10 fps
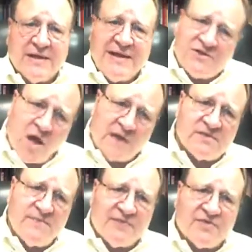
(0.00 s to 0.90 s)
He
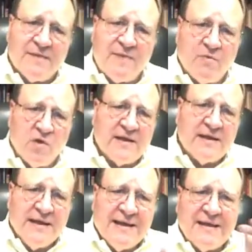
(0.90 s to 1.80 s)
talks about them. I want to
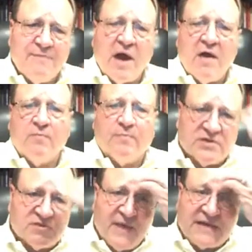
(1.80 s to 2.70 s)
give my own
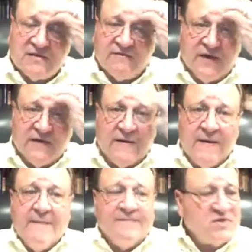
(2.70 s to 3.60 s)
perspective here
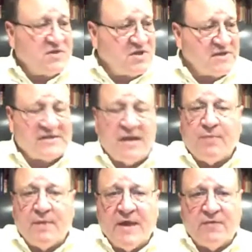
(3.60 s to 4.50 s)
to
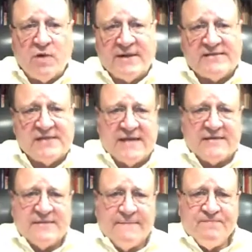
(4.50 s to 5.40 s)
supplement what he
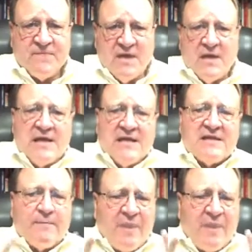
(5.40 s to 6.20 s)
says. The